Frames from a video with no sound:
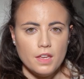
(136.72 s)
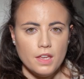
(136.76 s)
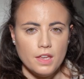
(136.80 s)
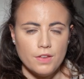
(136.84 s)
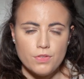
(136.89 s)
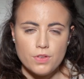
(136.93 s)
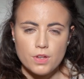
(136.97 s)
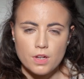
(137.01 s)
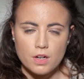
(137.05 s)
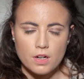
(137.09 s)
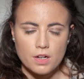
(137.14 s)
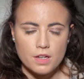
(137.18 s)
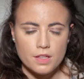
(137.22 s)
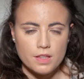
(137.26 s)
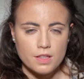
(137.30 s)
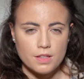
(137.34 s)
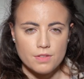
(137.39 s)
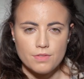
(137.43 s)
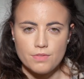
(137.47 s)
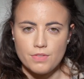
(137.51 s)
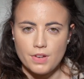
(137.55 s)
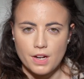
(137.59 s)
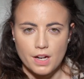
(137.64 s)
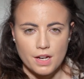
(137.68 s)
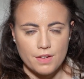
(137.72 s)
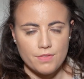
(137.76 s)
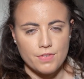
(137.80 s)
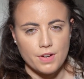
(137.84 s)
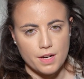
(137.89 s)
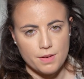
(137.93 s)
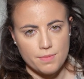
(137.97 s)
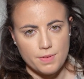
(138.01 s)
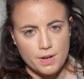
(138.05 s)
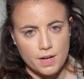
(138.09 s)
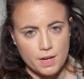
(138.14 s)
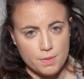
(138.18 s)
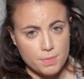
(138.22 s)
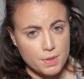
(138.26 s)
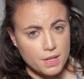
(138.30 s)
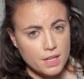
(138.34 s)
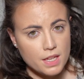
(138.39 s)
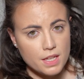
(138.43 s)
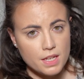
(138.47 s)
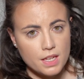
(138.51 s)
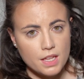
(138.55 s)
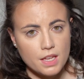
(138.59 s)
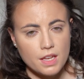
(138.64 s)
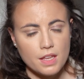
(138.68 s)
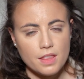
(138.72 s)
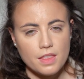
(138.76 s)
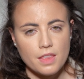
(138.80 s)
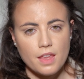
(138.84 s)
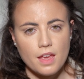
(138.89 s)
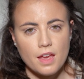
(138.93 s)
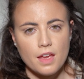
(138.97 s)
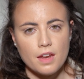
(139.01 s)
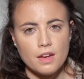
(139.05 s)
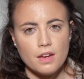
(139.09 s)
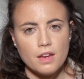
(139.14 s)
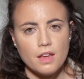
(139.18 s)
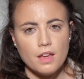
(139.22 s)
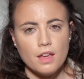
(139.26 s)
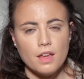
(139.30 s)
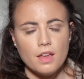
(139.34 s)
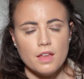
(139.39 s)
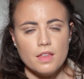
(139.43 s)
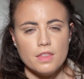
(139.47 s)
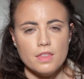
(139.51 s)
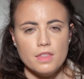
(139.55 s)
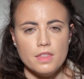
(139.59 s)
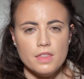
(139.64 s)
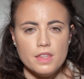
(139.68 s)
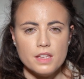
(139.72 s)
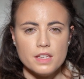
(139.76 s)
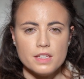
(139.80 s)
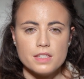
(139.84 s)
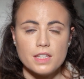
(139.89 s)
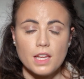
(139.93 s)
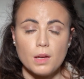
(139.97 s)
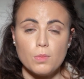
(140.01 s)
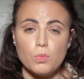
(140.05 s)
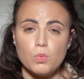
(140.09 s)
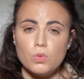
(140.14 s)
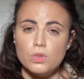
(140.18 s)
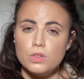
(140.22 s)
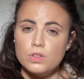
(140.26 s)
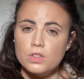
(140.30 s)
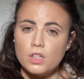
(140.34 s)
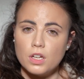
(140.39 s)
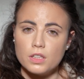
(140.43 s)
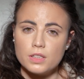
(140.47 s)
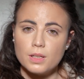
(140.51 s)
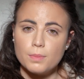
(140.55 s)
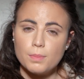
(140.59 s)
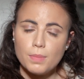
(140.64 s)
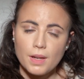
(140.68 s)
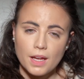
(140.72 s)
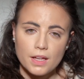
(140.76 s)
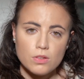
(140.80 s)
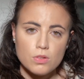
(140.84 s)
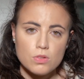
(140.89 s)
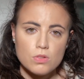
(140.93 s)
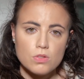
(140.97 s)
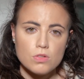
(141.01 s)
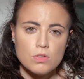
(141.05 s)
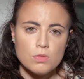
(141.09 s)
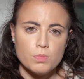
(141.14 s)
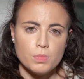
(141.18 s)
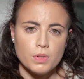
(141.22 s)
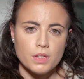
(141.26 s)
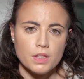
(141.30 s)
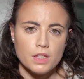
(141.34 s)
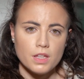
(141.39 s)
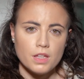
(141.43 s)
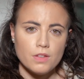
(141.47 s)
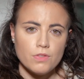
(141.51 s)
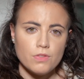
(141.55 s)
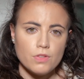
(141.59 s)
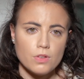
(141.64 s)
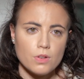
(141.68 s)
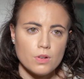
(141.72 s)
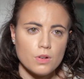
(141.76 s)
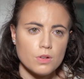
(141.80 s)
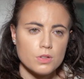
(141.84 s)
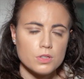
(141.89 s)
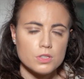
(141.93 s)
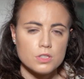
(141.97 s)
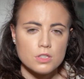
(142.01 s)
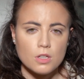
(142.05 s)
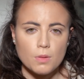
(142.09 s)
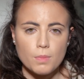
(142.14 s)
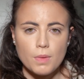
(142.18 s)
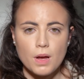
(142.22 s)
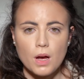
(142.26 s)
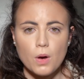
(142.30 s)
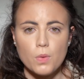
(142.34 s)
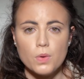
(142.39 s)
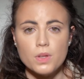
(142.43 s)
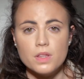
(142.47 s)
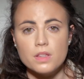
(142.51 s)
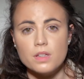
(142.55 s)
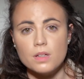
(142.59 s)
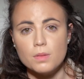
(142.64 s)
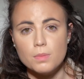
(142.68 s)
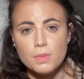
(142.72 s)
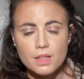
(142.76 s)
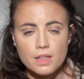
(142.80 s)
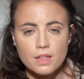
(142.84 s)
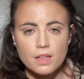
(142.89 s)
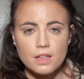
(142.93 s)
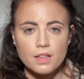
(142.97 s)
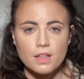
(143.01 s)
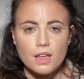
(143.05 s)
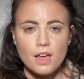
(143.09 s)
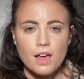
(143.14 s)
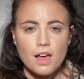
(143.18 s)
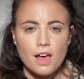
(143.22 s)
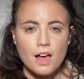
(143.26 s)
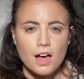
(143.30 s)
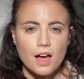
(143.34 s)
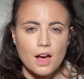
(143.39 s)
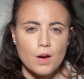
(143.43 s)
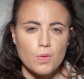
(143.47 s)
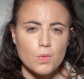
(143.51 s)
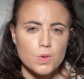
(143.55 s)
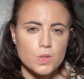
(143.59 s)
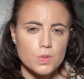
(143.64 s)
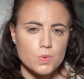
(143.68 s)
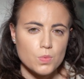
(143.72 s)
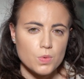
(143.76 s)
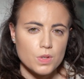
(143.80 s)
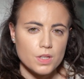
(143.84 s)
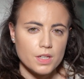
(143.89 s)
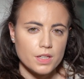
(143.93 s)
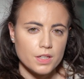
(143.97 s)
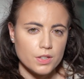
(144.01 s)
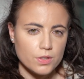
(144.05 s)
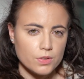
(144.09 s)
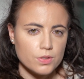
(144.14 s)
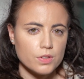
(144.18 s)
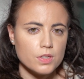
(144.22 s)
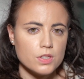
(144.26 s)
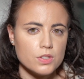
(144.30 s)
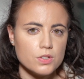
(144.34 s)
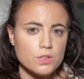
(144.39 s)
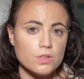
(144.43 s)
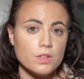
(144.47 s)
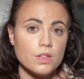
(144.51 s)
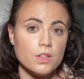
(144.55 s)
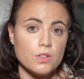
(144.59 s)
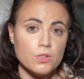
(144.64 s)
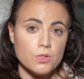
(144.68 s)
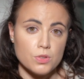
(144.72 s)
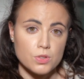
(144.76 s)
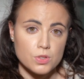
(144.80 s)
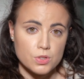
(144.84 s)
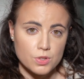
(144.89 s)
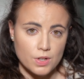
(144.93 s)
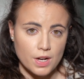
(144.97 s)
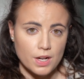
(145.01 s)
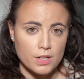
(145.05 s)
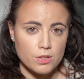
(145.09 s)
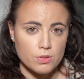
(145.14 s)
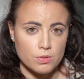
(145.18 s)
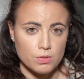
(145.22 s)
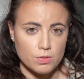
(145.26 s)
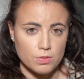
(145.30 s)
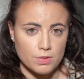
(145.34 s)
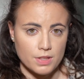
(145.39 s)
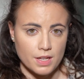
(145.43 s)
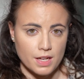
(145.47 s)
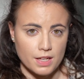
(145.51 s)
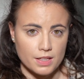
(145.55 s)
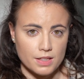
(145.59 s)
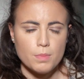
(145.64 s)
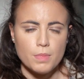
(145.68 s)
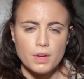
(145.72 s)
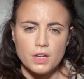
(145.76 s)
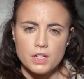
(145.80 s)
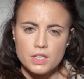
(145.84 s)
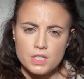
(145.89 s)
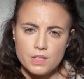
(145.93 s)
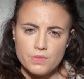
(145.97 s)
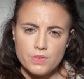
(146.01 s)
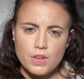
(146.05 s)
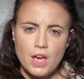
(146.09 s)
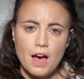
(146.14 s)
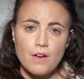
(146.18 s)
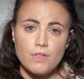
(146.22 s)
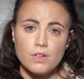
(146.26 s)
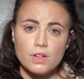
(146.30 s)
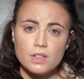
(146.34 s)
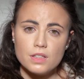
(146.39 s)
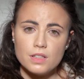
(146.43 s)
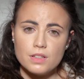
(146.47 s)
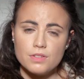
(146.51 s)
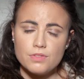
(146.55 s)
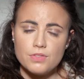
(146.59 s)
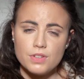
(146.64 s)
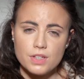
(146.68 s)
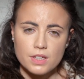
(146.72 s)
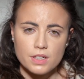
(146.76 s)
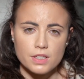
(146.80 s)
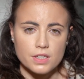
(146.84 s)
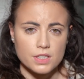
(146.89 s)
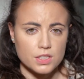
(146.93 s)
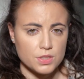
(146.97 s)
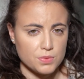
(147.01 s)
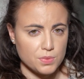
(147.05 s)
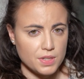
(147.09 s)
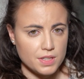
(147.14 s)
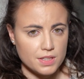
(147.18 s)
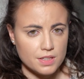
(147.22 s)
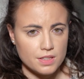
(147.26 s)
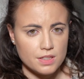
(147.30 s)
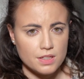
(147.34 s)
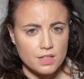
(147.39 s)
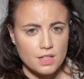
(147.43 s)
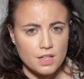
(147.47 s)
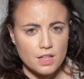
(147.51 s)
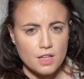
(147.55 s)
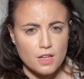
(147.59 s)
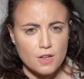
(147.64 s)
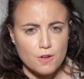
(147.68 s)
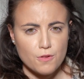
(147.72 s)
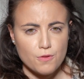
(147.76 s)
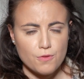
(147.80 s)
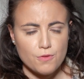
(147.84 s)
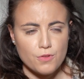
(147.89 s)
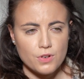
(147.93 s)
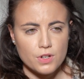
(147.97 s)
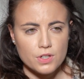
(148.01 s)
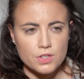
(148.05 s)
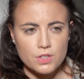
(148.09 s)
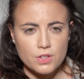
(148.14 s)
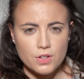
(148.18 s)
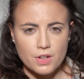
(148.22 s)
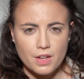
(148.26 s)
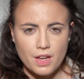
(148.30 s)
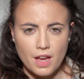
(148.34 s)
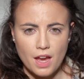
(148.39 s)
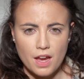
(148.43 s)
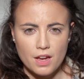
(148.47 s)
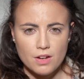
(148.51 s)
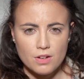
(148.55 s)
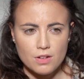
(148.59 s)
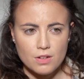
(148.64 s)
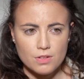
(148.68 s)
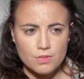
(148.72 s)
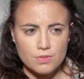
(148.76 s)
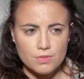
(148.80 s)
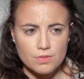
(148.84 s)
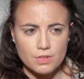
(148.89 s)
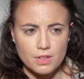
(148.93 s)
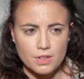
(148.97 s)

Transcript: If you're in the very, very, very beginning, then this step would not apply to you, but if you are somehow intermediate, I would really encourage you that you try to do that. Because if you have all the fingerings written, first you're kind of